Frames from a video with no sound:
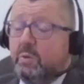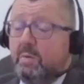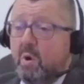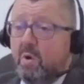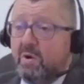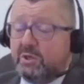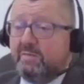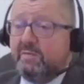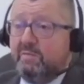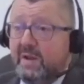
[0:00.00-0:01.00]
a mortgage
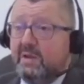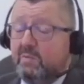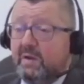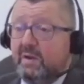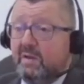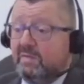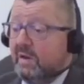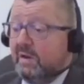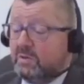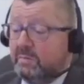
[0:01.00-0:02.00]
offer really quickly, because
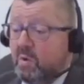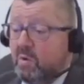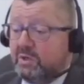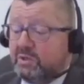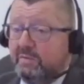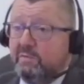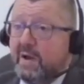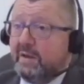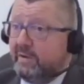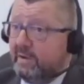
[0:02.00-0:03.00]
they'll go to mortgage offer
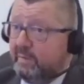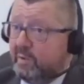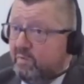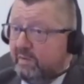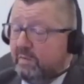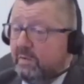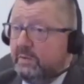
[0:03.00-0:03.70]
rather than approval.